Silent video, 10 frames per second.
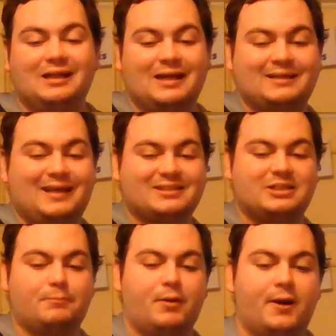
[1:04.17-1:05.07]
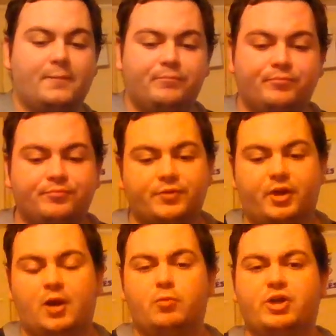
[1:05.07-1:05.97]
lackluster, but
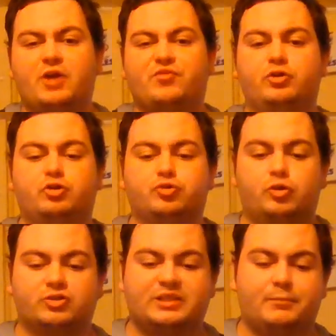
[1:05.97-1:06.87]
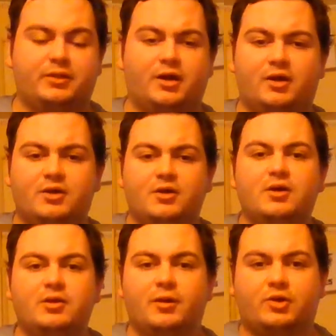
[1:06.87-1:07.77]
you know, we'll go through the draw, some of the
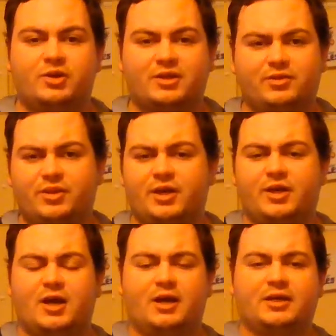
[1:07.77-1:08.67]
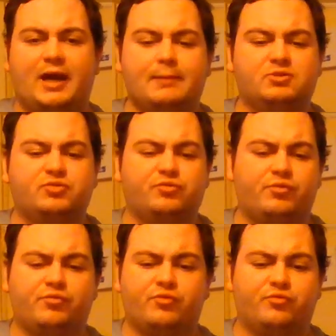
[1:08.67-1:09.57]
games
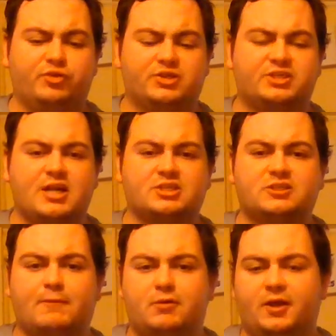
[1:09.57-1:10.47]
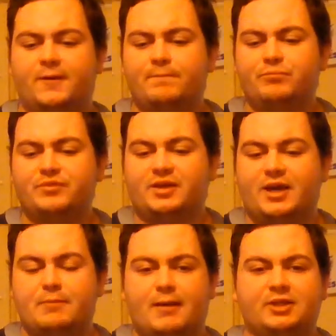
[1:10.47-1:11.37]
through the season, some of the
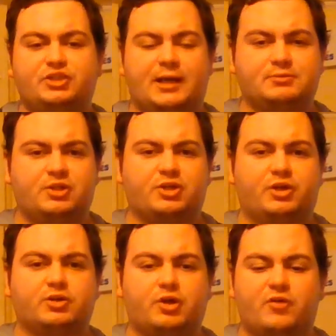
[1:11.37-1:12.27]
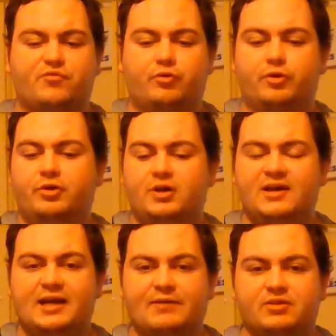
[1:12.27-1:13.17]
key matchups. I'm not going to go through
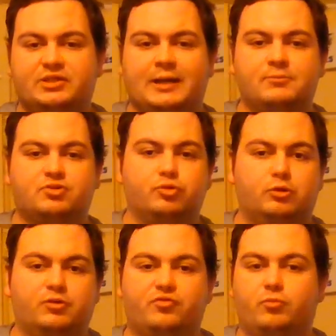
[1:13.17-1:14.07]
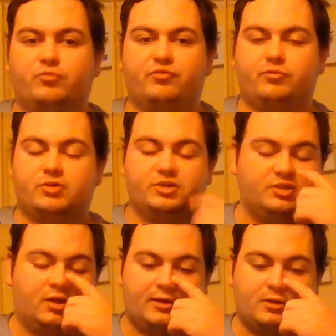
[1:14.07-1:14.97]
every team's draw
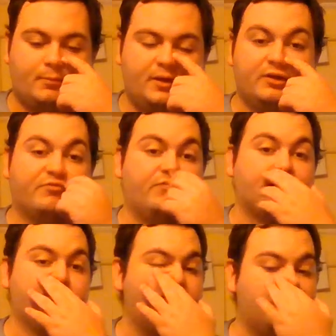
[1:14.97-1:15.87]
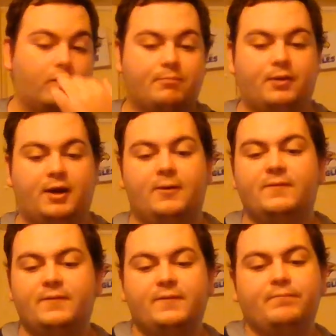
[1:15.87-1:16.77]
because like I'll be here till fucking midnight. But
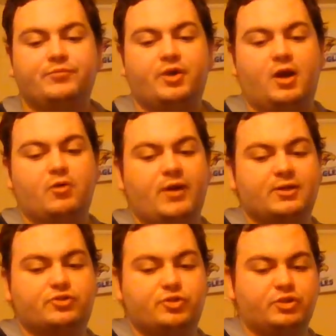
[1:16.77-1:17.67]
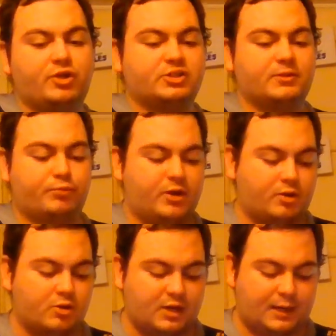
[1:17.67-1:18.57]
you know, round two's got some pretty
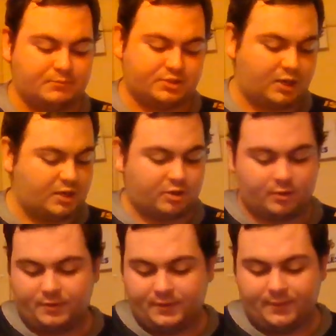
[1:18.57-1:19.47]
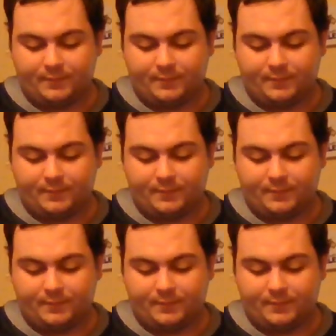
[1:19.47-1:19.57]
good games. You know, you got